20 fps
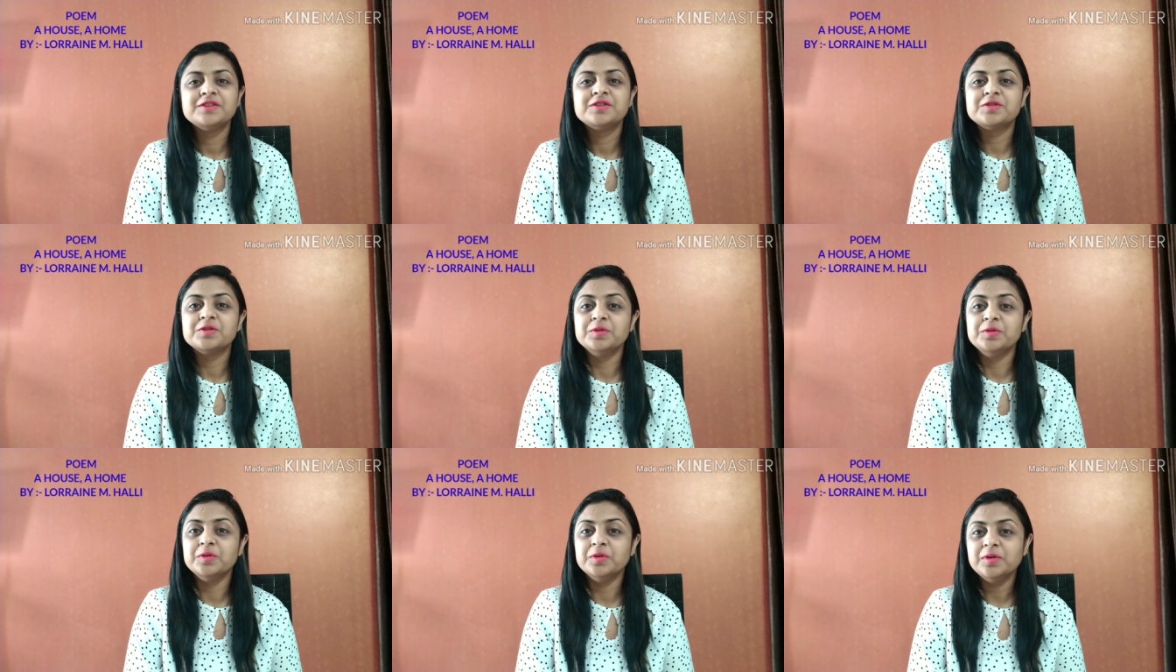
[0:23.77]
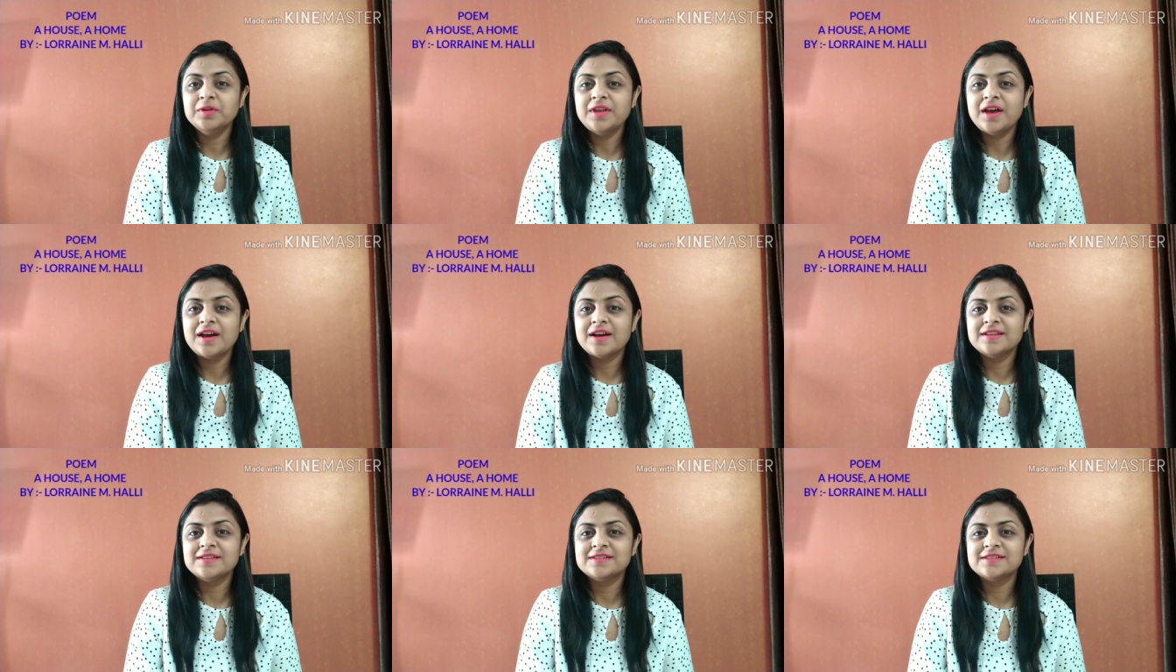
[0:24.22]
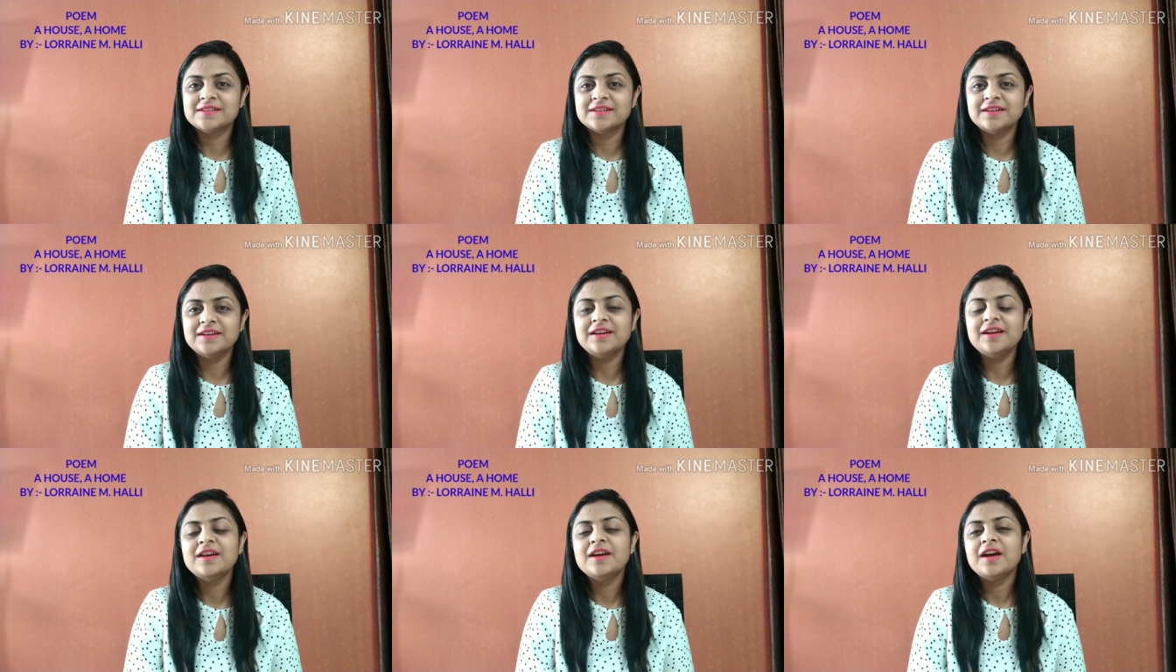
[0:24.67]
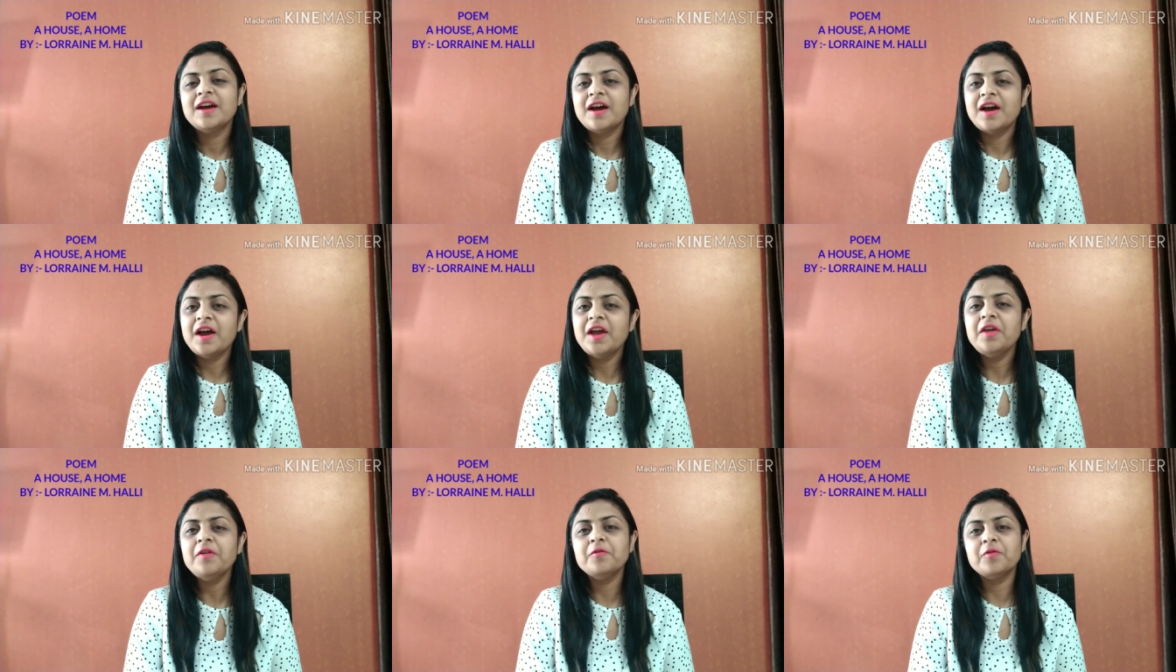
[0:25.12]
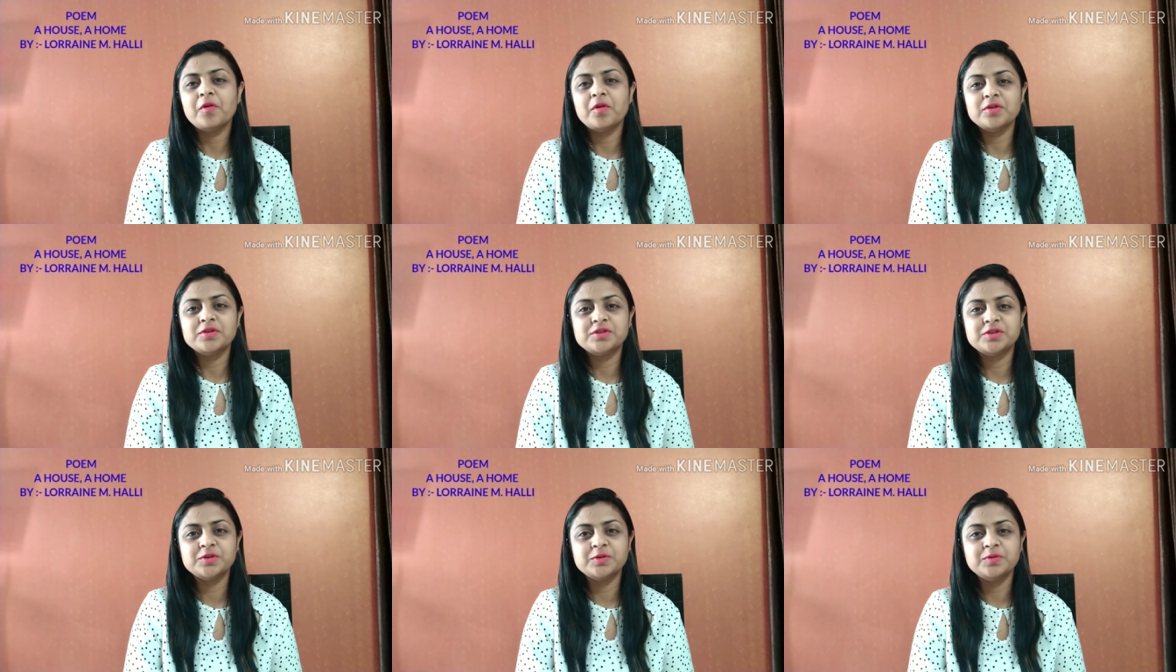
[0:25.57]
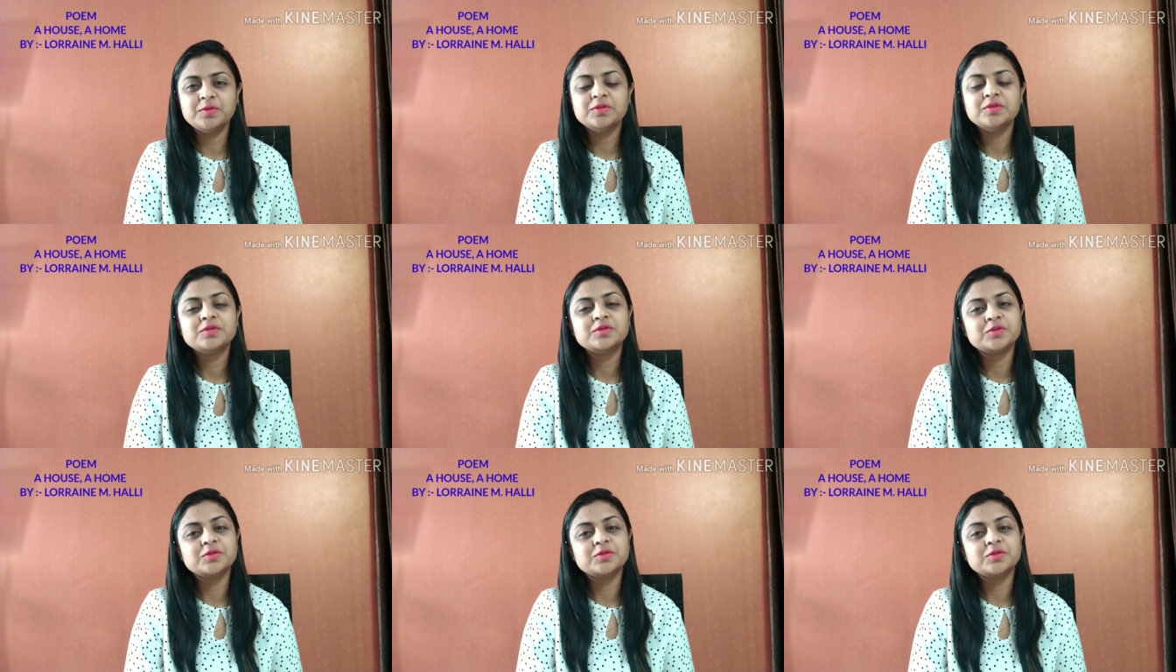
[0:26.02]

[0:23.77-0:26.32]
To know the answer, I want you